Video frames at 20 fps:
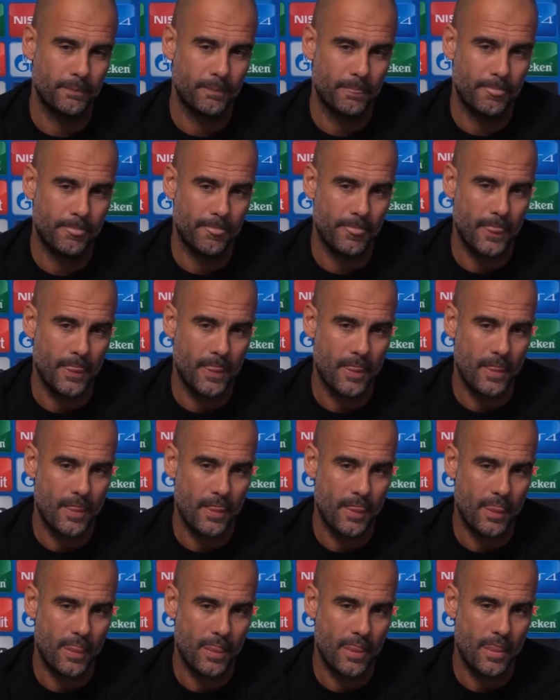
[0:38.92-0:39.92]
Earlier in the
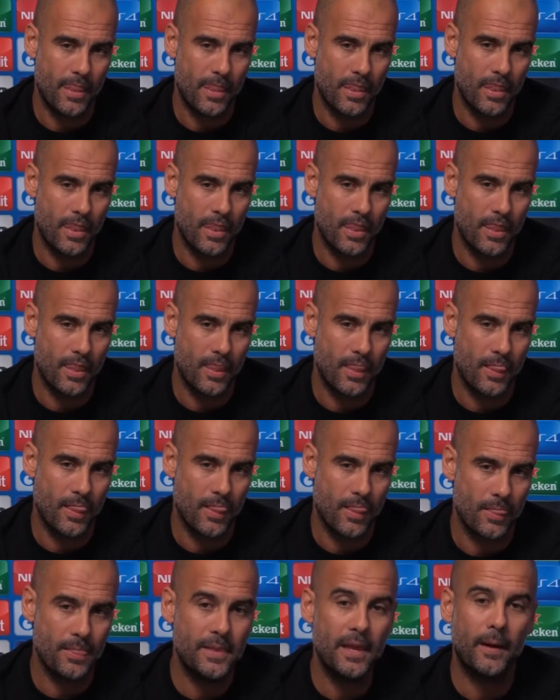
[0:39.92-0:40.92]
season, you played both of them.
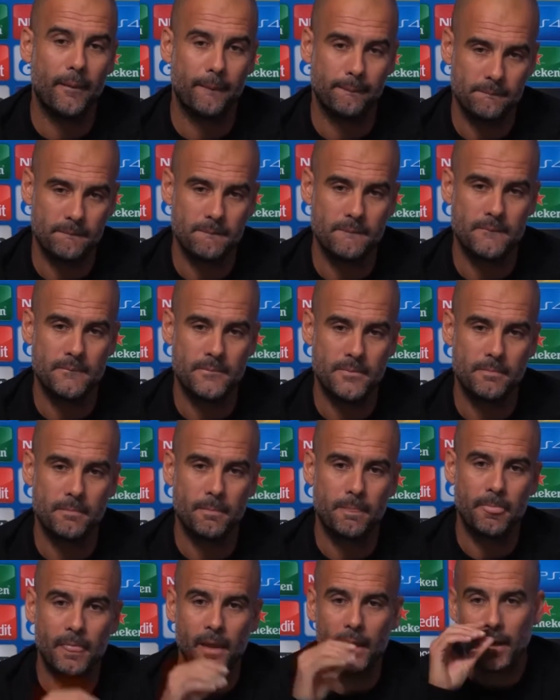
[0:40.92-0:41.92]
Is that something you
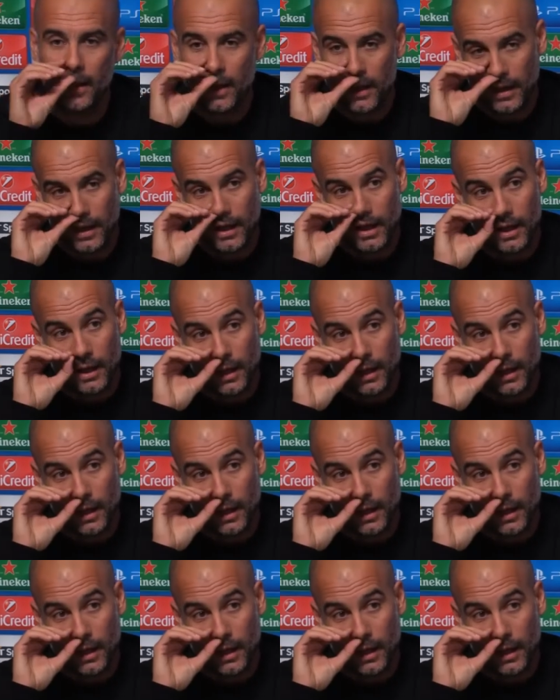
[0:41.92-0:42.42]
were looking to do?